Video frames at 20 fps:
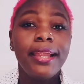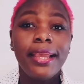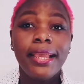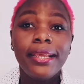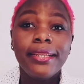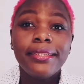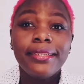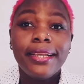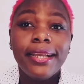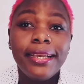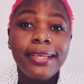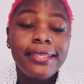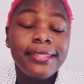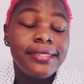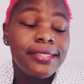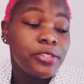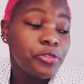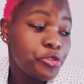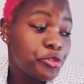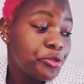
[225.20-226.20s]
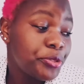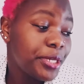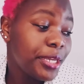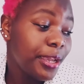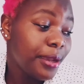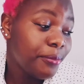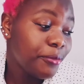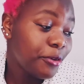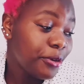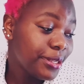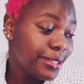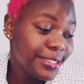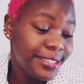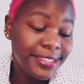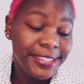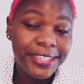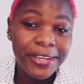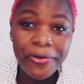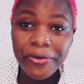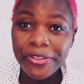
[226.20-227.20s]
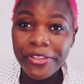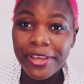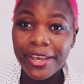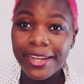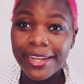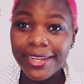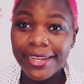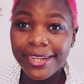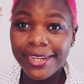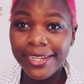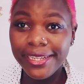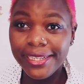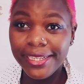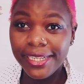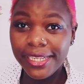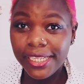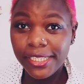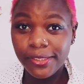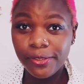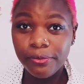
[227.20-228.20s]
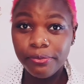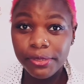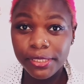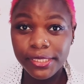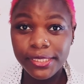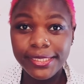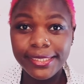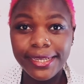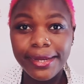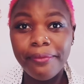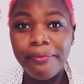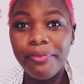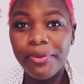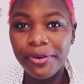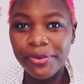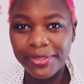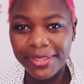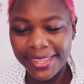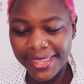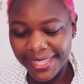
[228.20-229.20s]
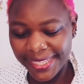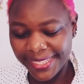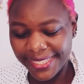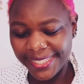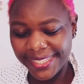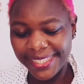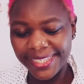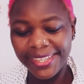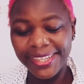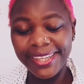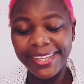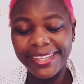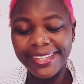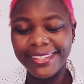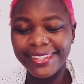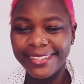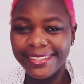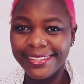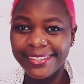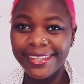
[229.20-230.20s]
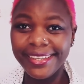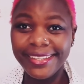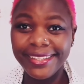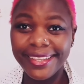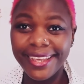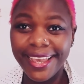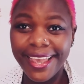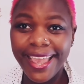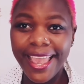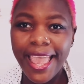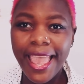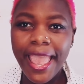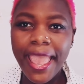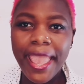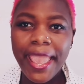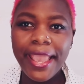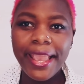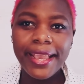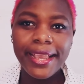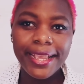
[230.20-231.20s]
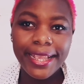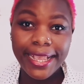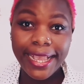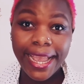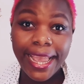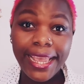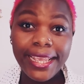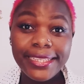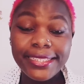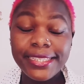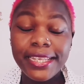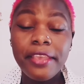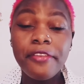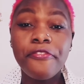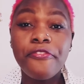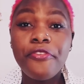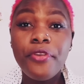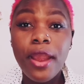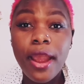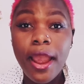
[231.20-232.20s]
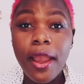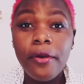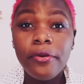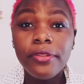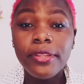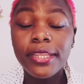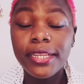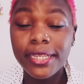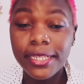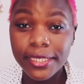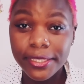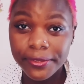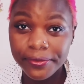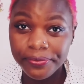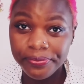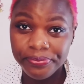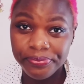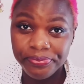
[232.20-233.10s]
And guys, today I'm gonna share with you a little bit about this. Hey, yeah, yeah, guys, if you're out there,